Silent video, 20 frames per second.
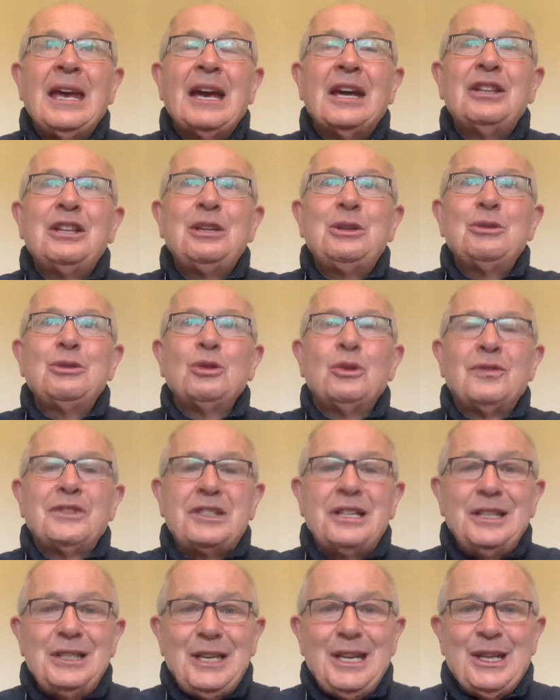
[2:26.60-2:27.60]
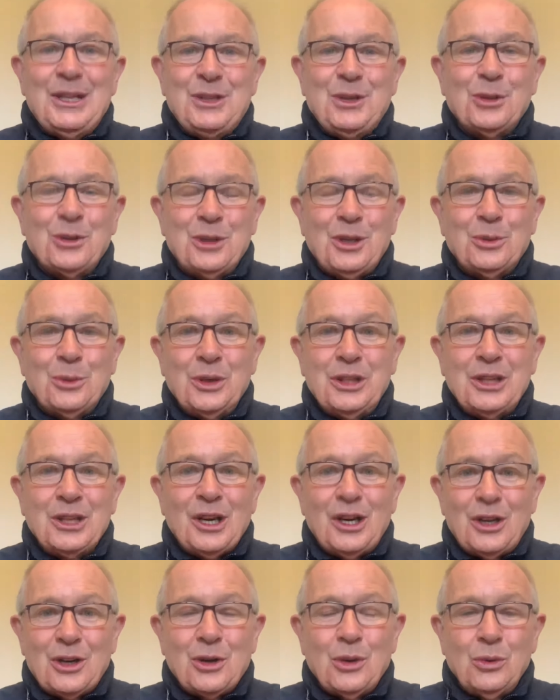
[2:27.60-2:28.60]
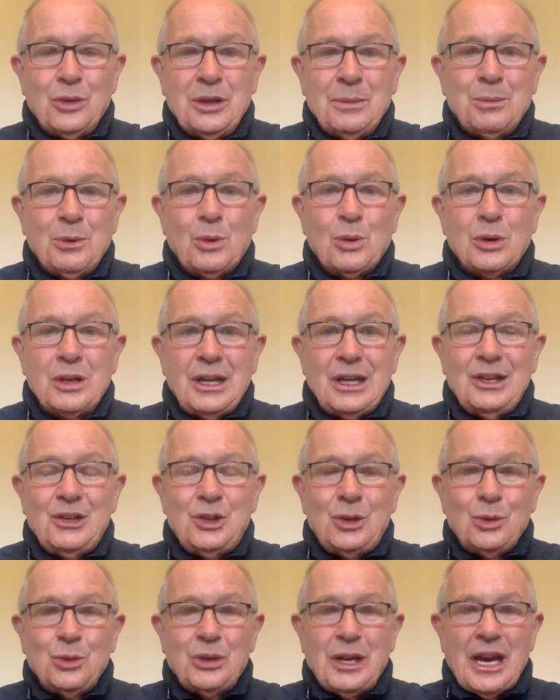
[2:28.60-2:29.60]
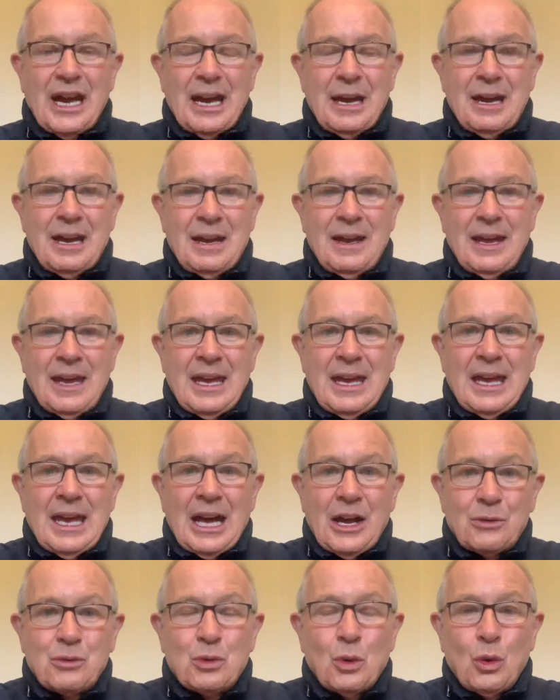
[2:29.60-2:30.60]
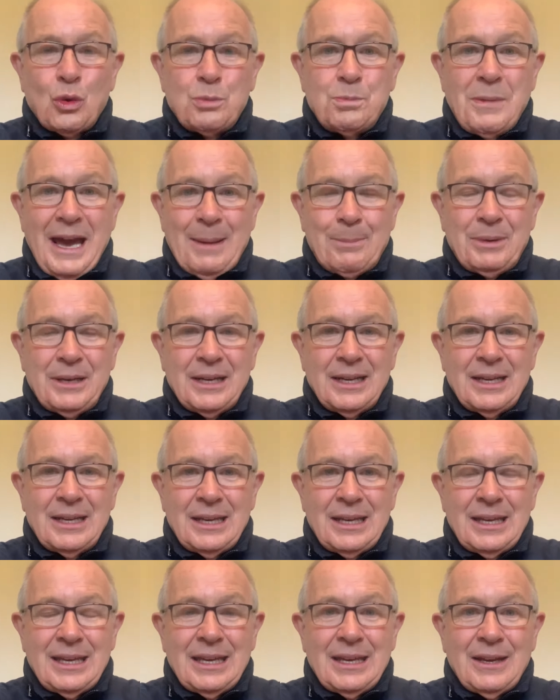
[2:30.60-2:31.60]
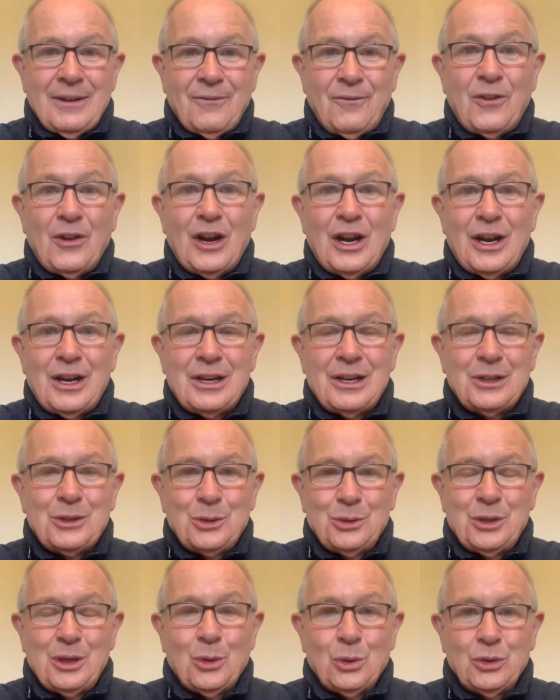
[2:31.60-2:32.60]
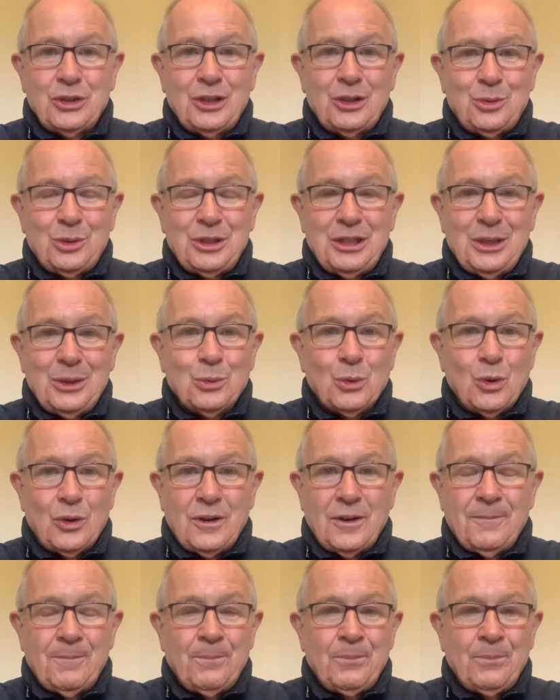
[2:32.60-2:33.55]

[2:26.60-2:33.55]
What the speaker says: I think it was over 10 days ago now when the Cork County Board issued a roadmap for 2021.